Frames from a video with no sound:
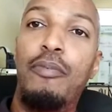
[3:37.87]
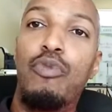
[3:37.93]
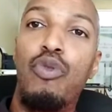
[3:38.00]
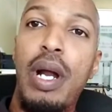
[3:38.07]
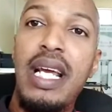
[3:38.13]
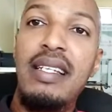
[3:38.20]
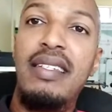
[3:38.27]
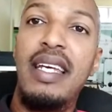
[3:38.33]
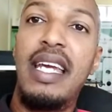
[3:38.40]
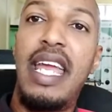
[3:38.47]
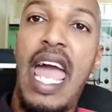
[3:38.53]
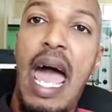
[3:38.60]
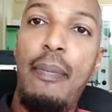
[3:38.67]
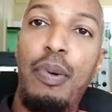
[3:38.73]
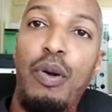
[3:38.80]
raising
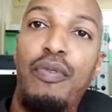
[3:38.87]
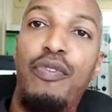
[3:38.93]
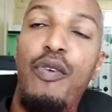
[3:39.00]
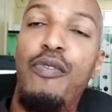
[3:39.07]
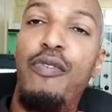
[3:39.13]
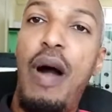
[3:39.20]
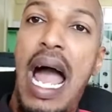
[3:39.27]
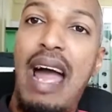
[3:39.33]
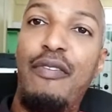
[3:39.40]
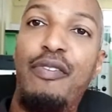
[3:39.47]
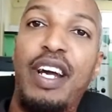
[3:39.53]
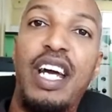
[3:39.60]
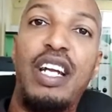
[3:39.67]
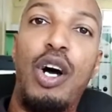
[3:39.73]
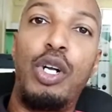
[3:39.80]
capital for
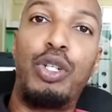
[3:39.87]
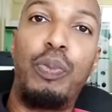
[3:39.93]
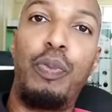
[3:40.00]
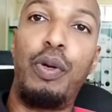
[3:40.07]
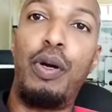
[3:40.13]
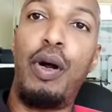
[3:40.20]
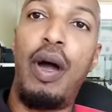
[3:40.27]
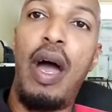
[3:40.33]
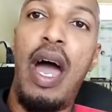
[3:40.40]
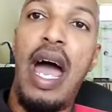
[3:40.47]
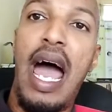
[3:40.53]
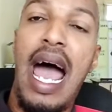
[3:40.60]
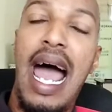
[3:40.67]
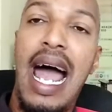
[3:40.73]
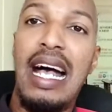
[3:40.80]
African entrepreneur
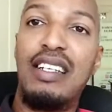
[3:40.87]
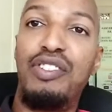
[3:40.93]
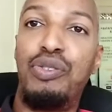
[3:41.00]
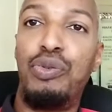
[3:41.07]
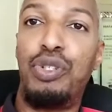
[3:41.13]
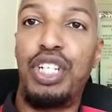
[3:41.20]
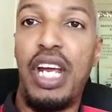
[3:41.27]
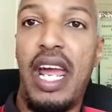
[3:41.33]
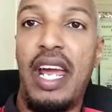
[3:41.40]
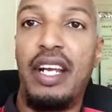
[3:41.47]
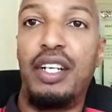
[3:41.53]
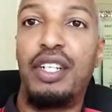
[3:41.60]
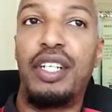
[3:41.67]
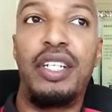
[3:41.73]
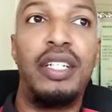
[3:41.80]
has to
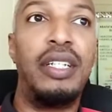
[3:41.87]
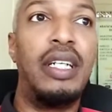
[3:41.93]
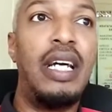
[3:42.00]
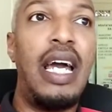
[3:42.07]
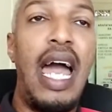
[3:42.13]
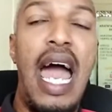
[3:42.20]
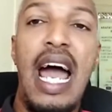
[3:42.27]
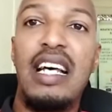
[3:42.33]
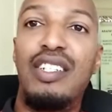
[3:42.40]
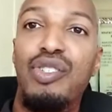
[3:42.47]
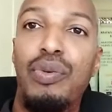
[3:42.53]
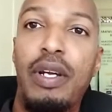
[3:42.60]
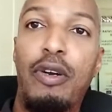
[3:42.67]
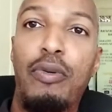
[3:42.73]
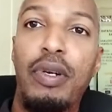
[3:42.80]
change,
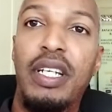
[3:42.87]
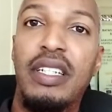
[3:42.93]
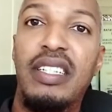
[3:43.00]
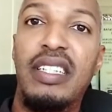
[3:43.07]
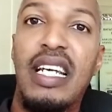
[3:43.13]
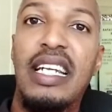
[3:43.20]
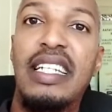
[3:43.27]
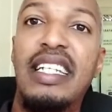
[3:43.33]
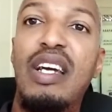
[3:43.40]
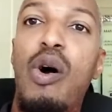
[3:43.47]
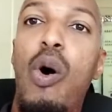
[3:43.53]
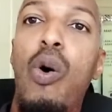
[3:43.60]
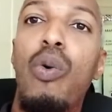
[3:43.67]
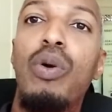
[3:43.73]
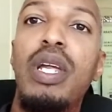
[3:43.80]
has to increase. And
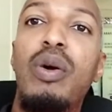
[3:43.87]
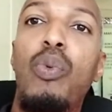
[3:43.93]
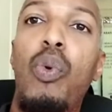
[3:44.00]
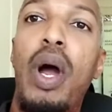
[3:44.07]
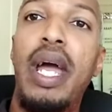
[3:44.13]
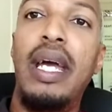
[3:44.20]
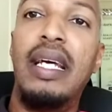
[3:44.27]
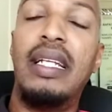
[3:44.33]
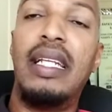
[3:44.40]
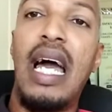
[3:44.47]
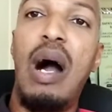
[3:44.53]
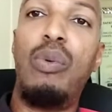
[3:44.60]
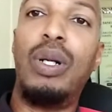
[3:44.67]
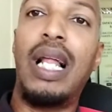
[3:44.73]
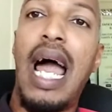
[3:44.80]
the only way
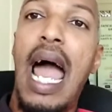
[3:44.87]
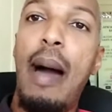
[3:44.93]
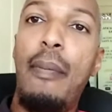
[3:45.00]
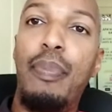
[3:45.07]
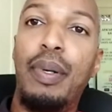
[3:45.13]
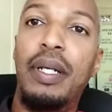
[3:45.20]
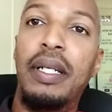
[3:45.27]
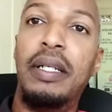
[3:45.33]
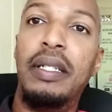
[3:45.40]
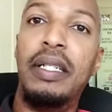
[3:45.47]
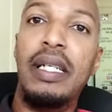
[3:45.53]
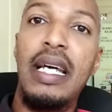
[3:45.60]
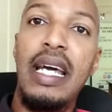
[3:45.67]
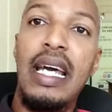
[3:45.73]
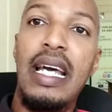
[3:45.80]
that will happen
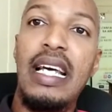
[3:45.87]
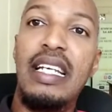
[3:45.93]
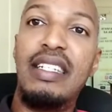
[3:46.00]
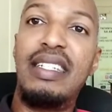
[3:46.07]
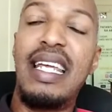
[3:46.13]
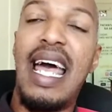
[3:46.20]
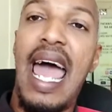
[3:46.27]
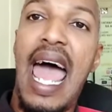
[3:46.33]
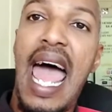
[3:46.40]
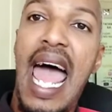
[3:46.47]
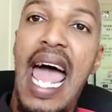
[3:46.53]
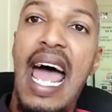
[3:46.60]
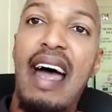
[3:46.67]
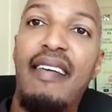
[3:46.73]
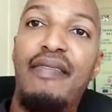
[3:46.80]
is to
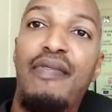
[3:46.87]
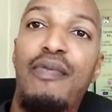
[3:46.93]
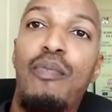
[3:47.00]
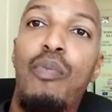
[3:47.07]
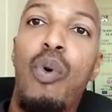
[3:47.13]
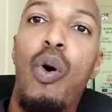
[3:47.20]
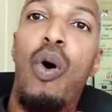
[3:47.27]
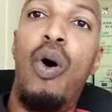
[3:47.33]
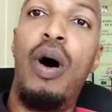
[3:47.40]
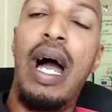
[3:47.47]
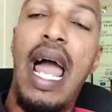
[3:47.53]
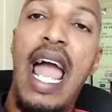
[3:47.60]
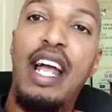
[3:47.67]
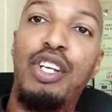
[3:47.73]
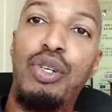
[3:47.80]
have more
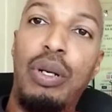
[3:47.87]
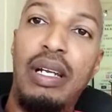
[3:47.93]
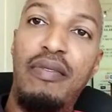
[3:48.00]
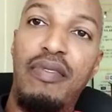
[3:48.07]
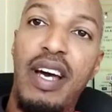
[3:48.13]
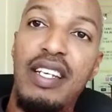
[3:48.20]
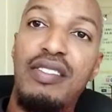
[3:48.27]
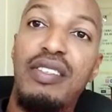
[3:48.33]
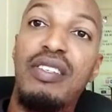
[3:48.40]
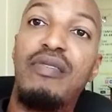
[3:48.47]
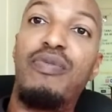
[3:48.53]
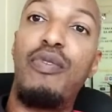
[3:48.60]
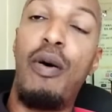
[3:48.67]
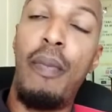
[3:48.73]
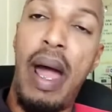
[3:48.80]
angel investors
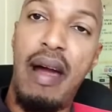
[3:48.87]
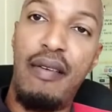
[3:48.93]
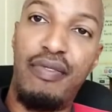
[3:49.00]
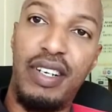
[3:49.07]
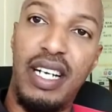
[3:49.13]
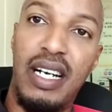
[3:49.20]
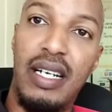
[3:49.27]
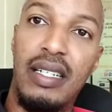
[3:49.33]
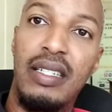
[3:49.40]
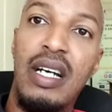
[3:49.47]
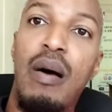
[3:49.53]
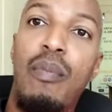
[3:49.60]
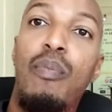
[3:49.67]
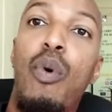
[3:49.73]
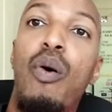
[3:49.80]
from Africa,
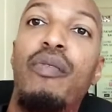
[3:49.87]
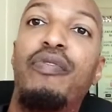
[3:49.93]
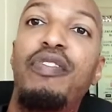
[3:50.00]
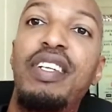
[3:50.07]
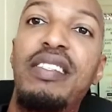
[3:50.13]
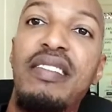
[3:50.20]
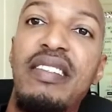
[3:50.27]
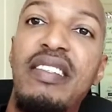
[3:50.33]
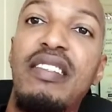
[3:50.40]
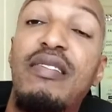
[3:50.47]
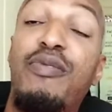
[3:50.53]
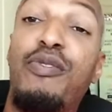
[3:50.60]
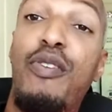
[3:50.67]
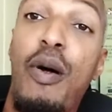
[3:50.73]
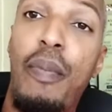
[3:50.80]
more
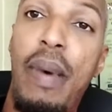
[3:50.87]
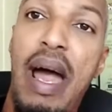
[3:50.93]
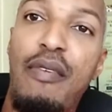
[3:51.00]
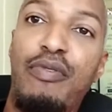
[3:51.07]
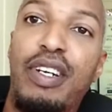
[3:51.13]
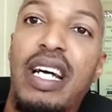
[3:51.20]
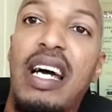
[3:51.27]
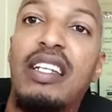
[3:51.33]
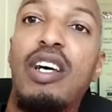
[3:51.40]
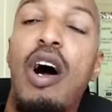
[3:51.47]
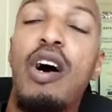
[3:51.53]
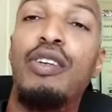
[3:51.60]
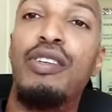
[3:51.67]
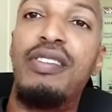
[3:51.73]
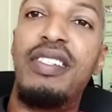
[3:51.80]
VCs from Africa that
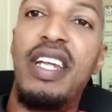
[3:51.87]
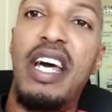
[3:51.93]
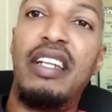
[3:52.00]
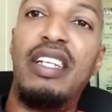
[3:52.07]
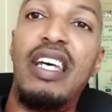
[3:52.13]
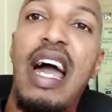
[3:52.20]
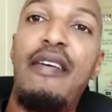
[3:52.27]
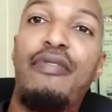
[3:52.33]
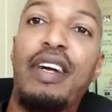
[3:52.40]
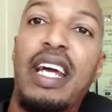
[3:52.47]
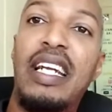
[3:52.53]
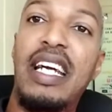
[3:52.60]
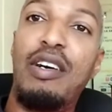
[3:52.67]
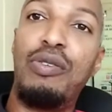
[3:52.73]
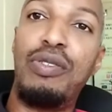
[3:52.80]
understand the
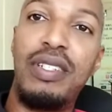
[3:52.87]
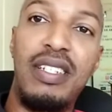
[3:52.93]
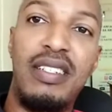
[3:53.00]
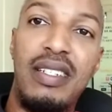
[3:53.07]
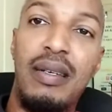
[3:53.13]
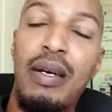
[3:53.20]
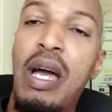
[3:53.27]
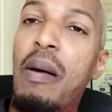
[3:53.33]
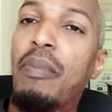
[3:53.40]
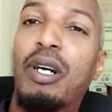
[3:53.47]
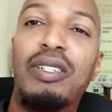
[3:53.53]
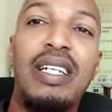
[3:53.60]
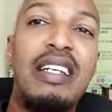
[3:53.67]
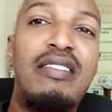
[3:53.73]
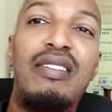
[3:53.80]
African ecosystem.
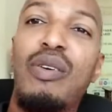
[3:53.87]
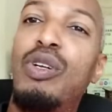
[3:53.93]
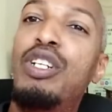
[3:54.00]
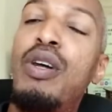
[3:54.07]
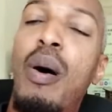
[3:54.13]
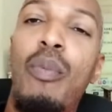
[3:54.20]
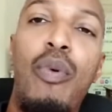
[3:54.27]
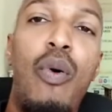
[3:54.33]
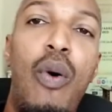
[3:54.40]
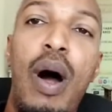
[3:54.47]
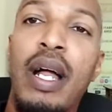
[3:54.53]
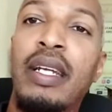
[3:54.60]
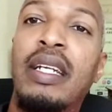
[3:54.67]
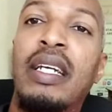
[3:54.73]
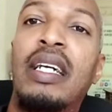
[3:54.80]
Because that's the number
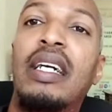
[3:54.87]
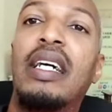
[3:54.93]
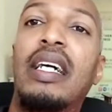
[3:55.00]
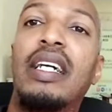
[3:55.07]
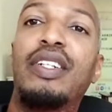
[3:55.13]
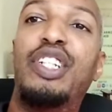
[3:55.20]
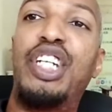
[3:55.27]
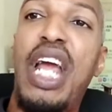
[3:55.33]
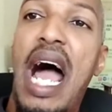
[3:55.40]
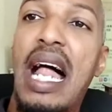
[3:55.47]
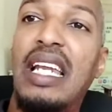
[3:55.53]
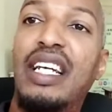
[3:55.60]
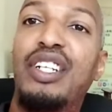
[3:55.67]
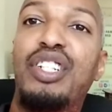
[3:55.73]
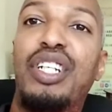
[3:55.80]
one
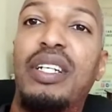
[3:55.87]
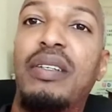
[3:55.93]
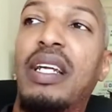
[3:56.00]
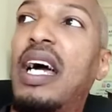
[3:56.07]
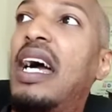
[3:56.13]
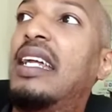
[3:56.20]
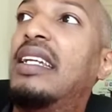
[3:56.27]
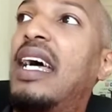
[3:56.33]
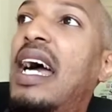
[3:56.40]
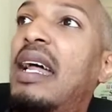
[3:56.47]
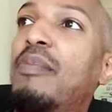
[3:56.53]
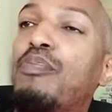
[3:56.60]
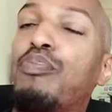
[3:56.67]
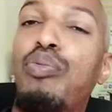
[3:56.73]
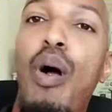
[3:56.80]
challenge
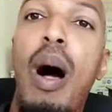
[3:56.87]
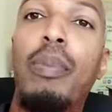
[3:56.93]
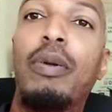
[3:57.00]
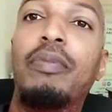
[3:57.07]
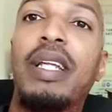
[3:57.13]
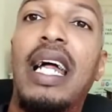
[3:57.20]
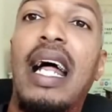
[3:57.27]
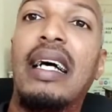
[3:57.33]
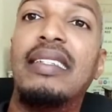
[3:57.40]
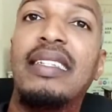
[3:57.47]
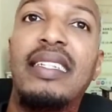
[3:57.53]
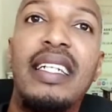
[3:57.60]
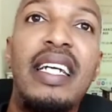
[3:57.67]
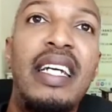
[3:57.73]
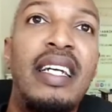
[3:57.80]
and problem that I
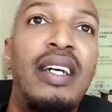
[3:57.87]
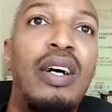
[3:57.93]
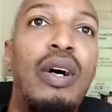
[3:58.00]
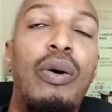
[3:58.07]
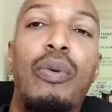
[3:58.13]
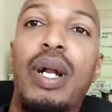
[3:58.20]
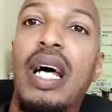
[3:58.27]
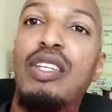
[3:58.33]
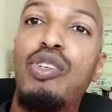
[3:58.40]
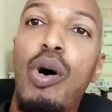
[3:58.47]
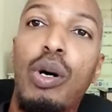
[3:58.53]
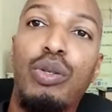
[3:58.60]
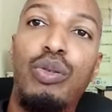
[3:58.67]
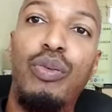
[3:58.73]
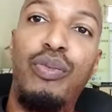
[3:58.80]
see when I
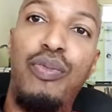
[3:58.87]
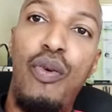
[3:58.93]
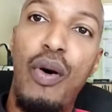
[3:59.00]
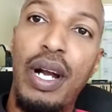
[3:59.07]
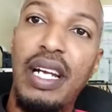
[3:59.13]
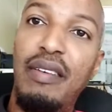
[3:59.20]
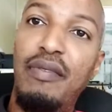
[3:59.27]
talk to foreign